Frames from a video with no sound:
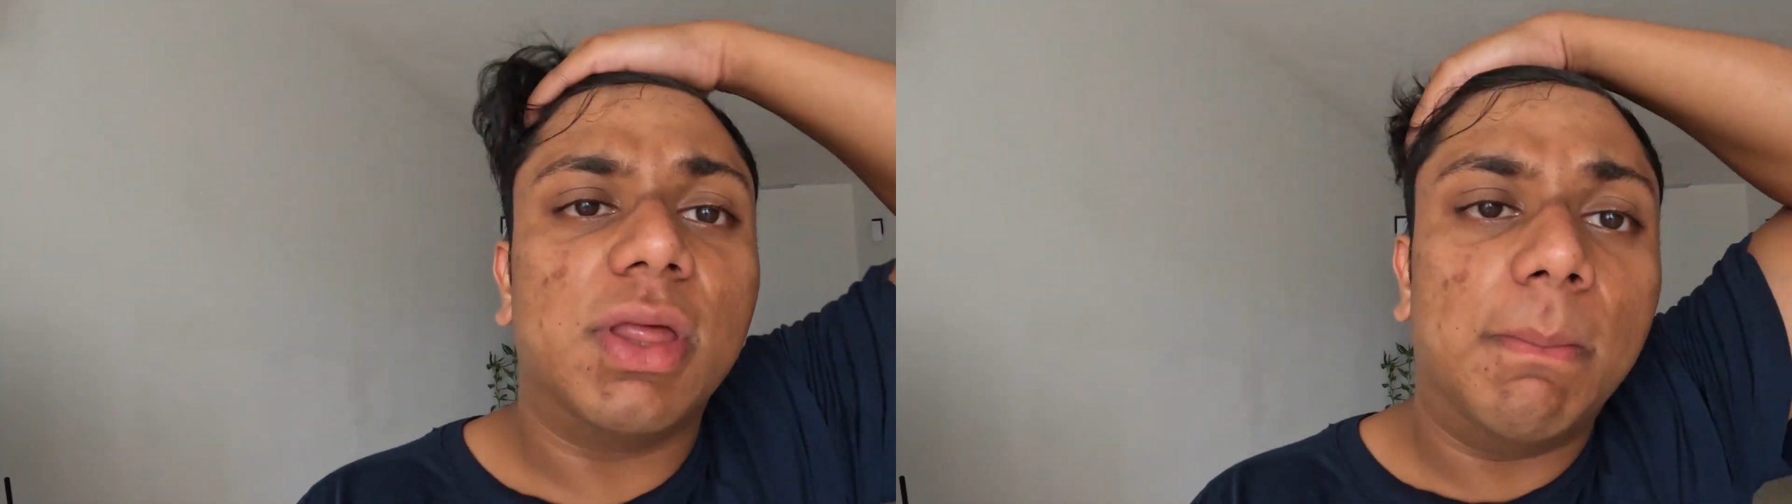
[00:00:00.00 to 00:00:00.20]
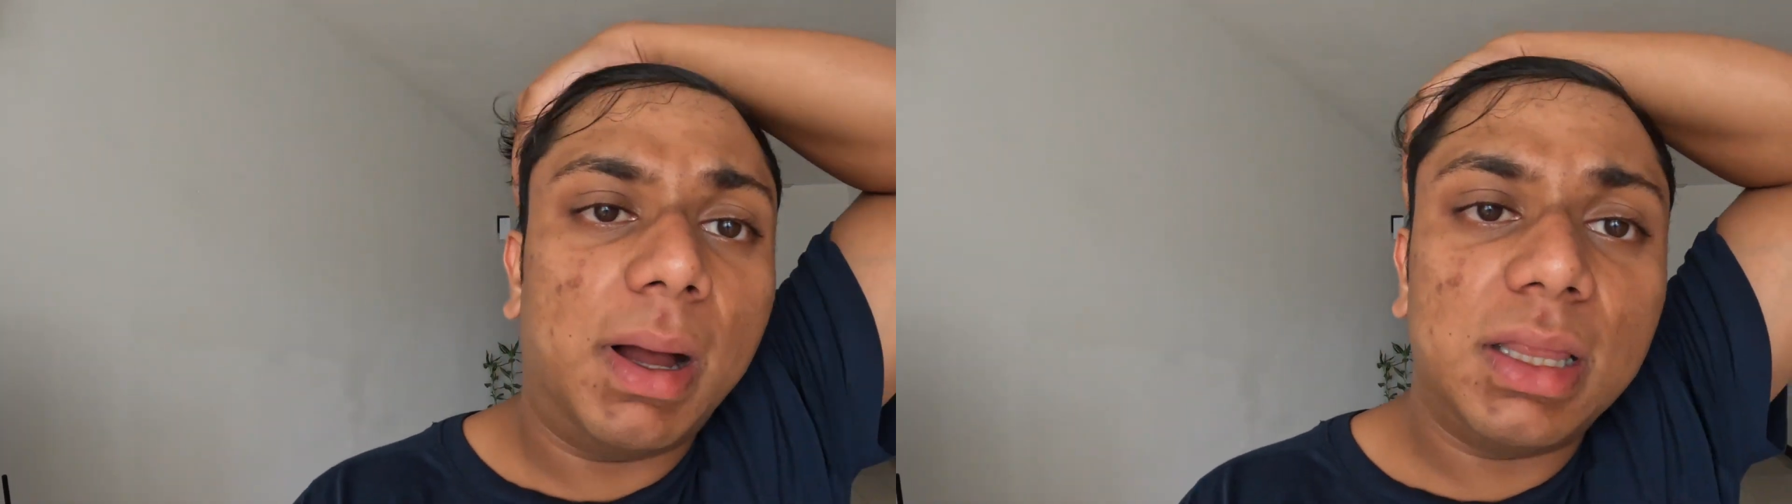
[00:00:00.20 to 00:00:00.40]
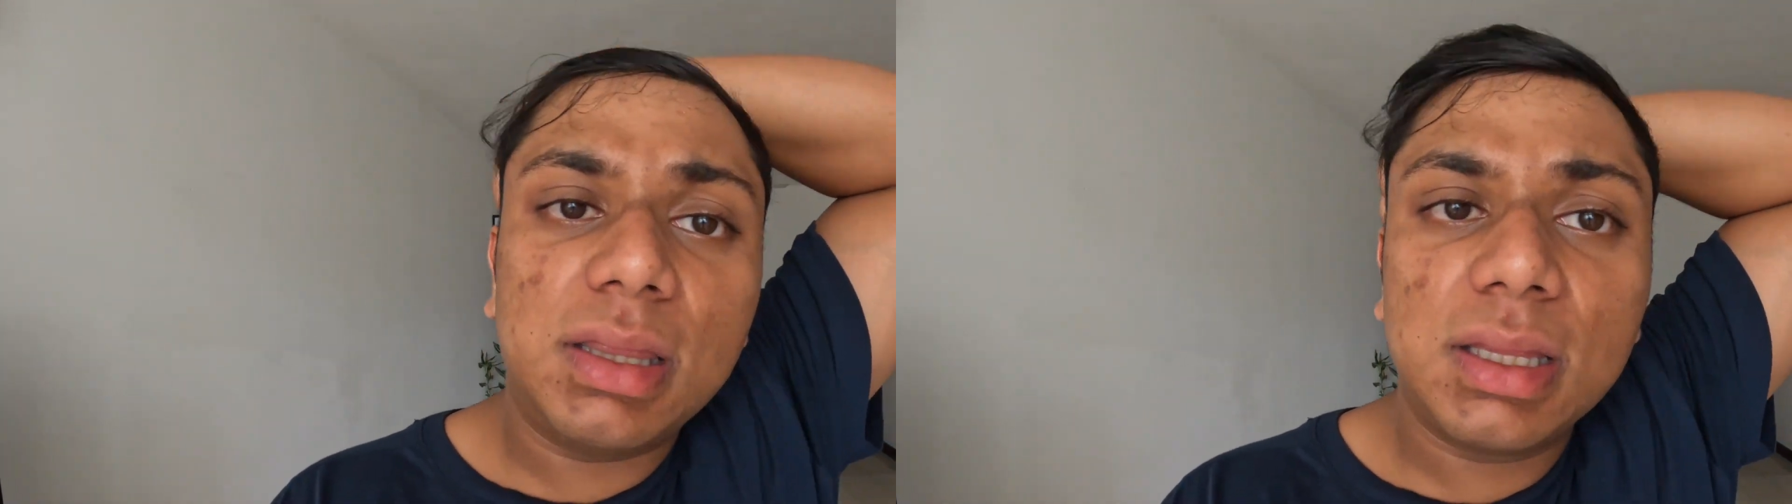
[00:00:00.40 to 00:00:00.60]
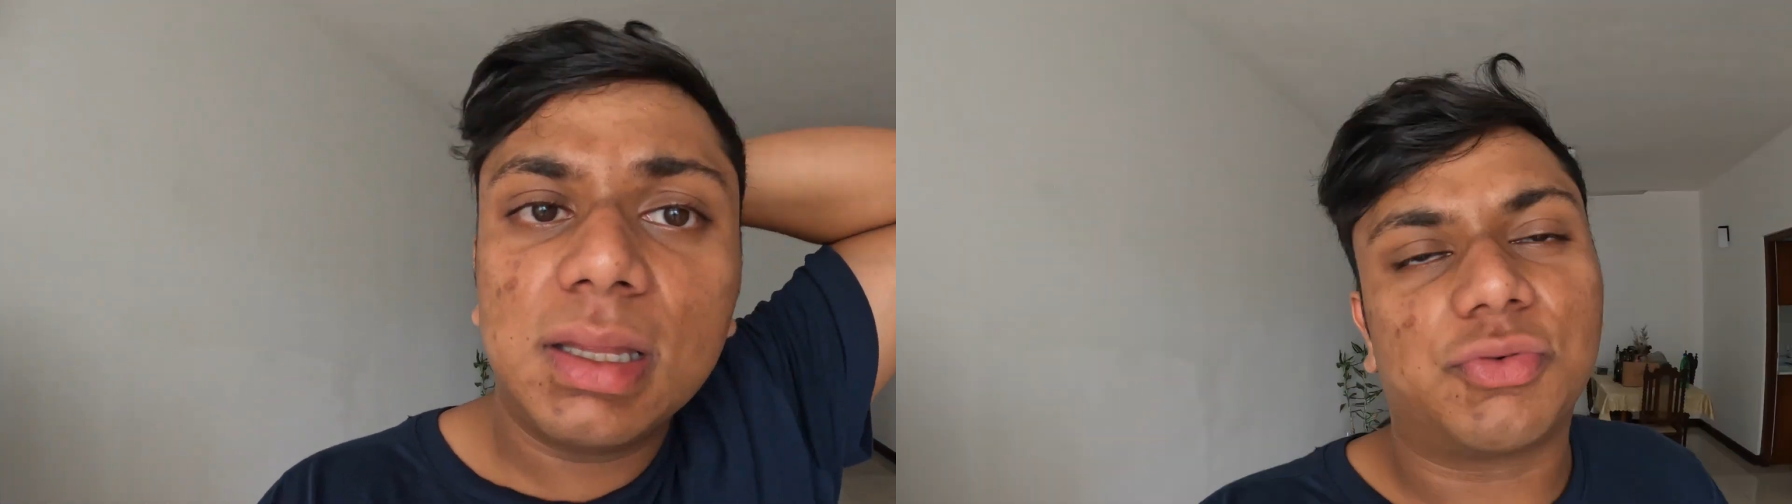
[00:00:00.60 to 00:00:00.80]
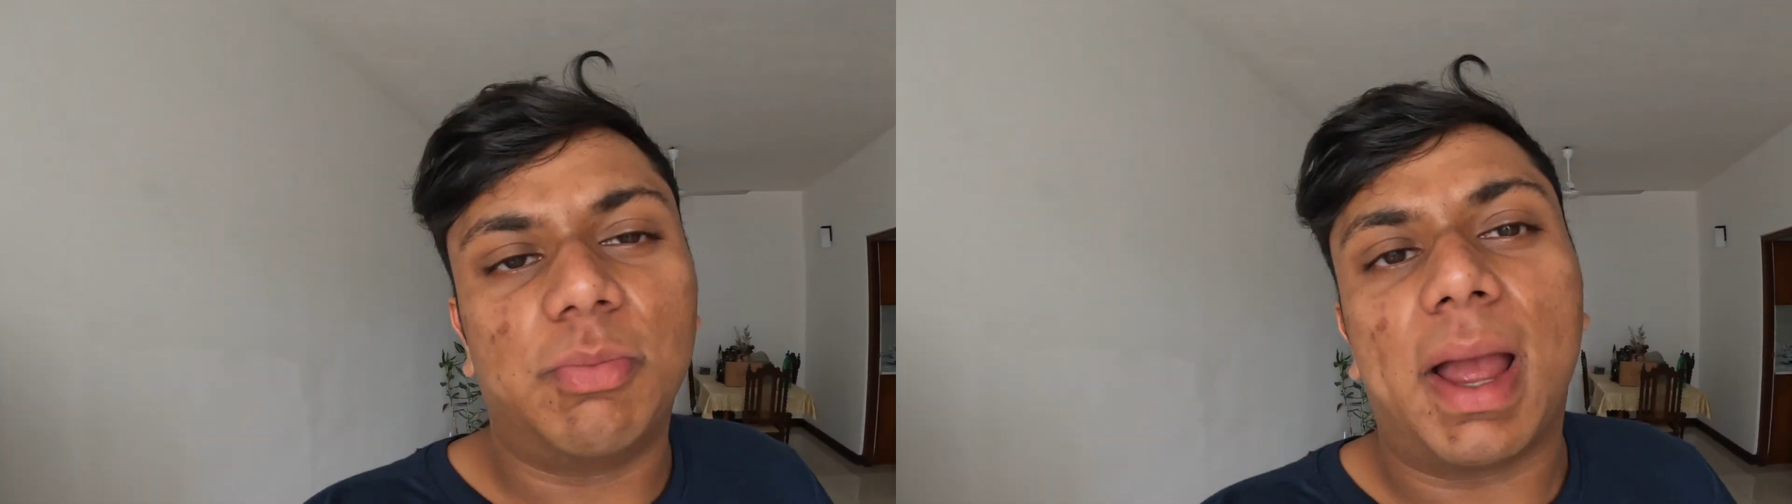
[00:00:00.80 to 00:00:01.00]
the
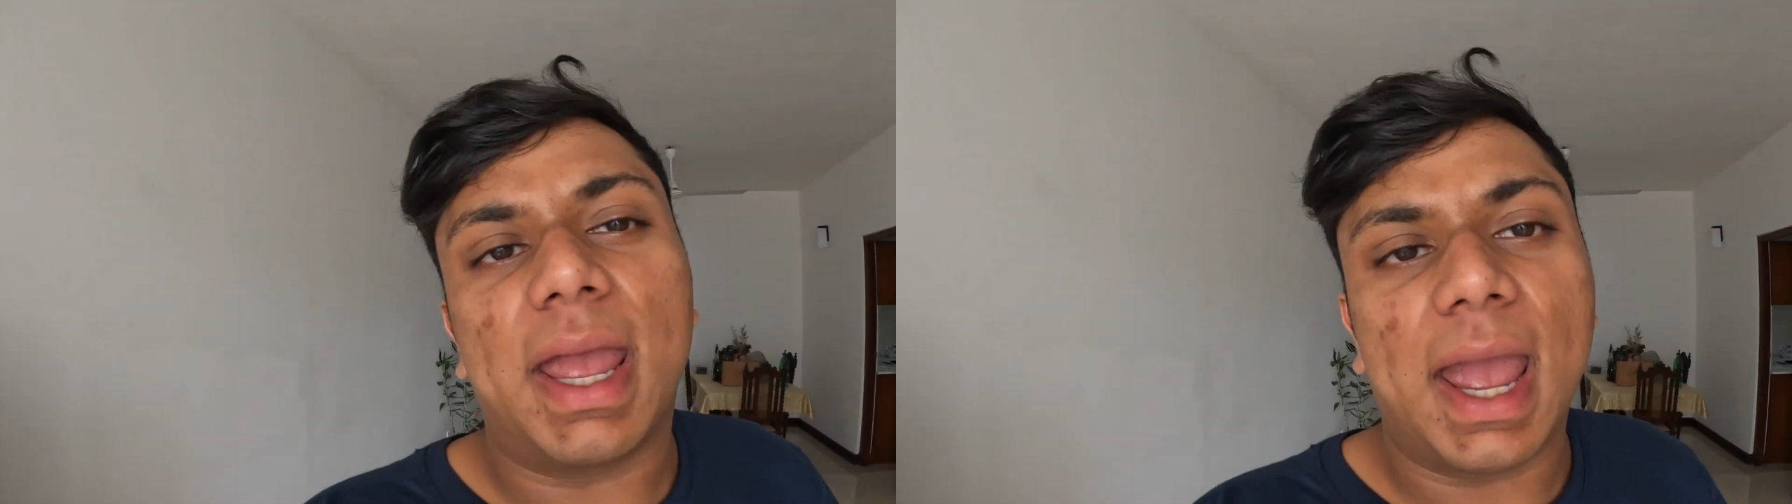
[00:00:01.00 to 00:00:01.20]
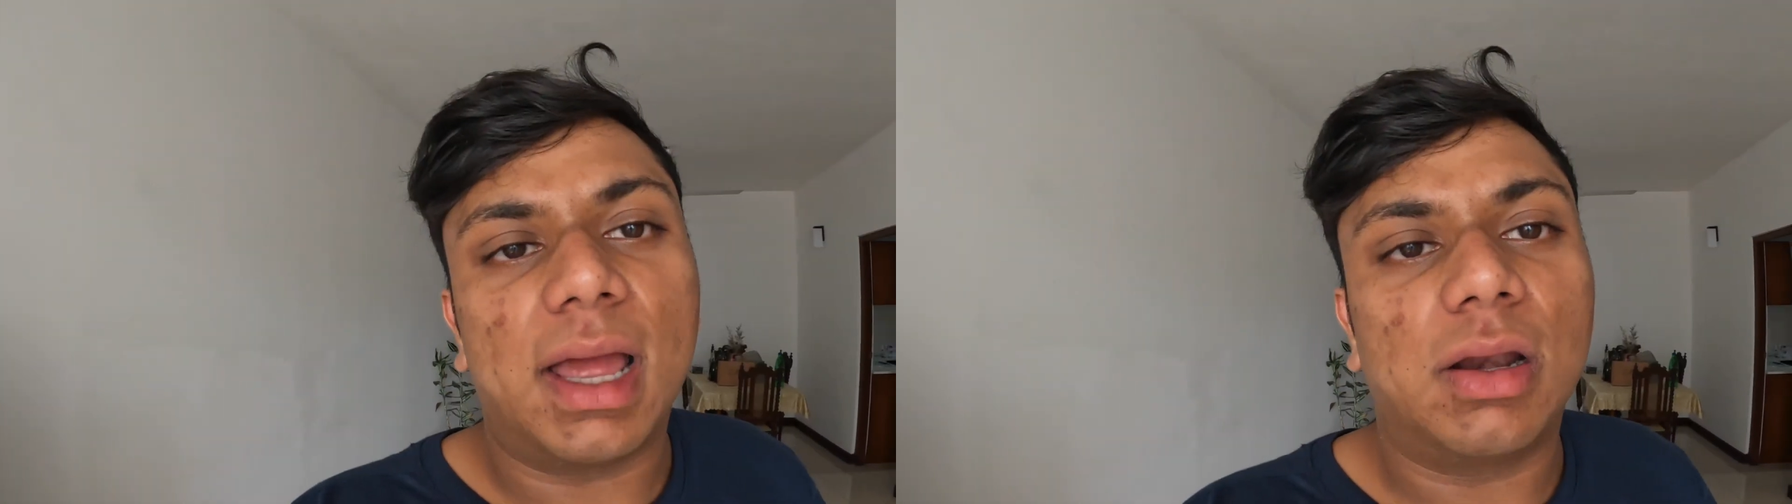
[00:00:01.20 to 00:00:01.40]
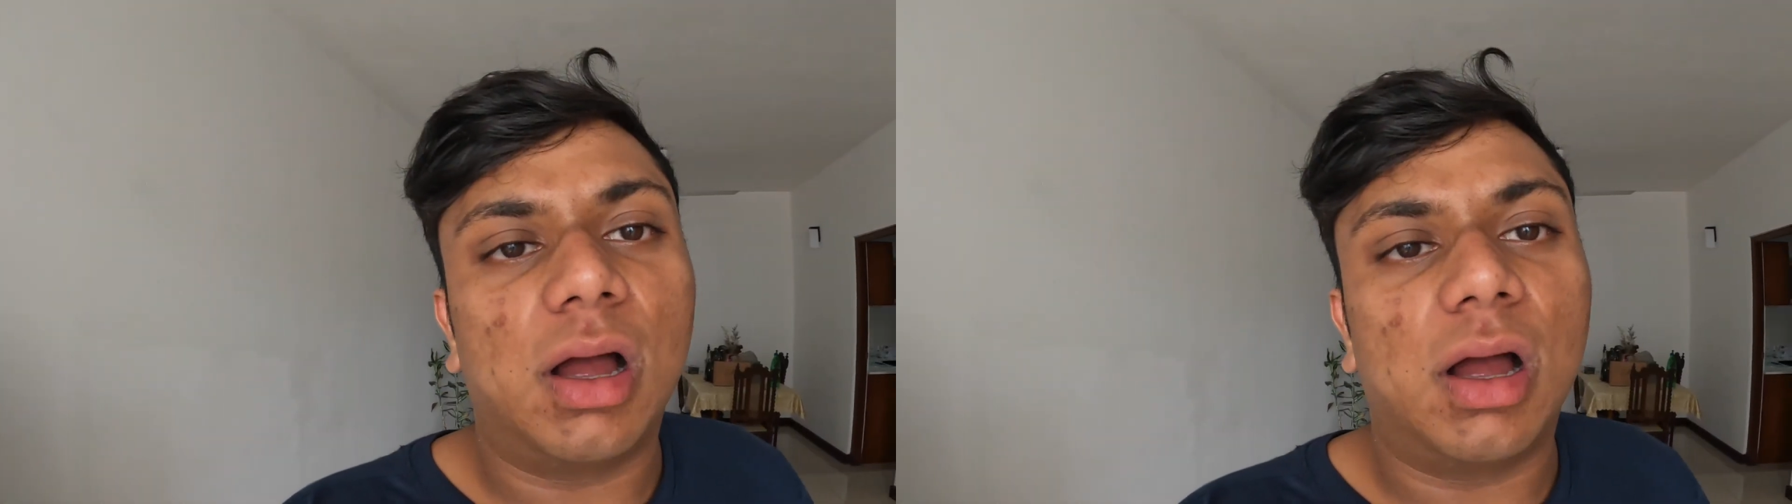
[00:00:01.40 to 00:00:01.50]
month through my aunt.